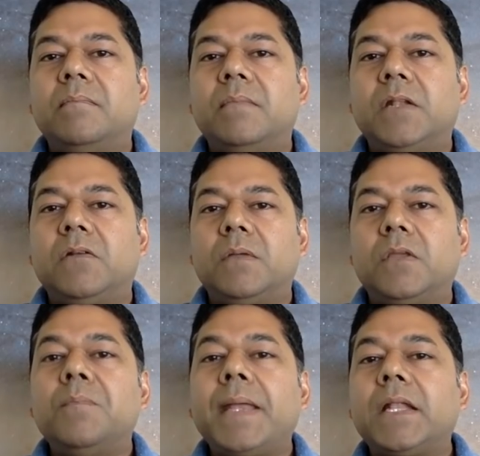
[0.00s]

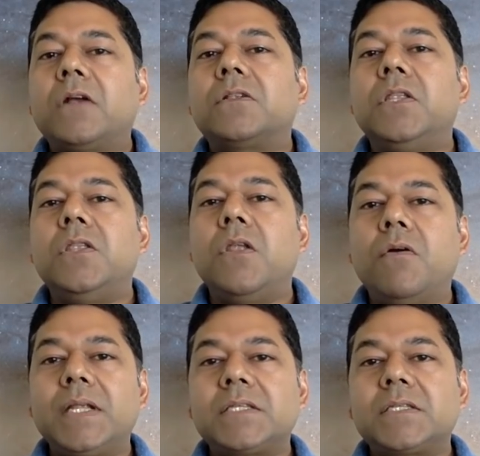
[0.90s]
you may not
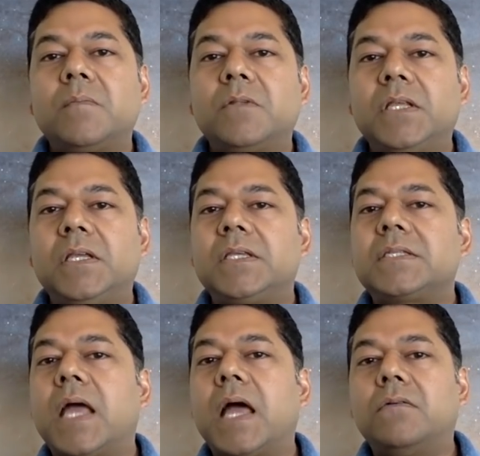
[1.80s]
notice some of the
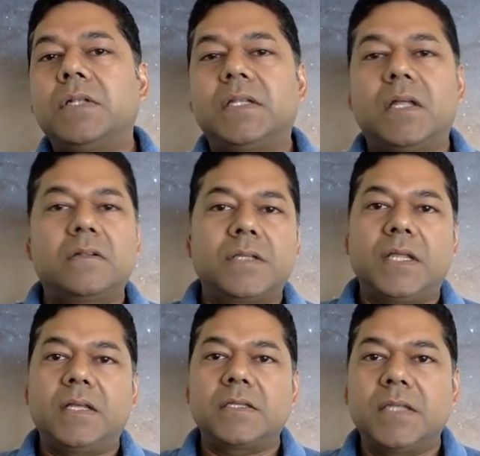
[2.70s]
sound and other
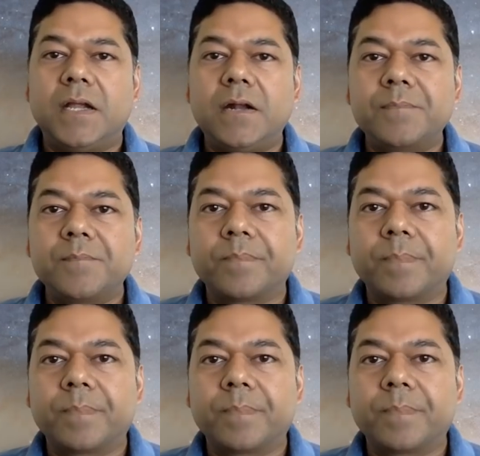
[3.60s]
things there,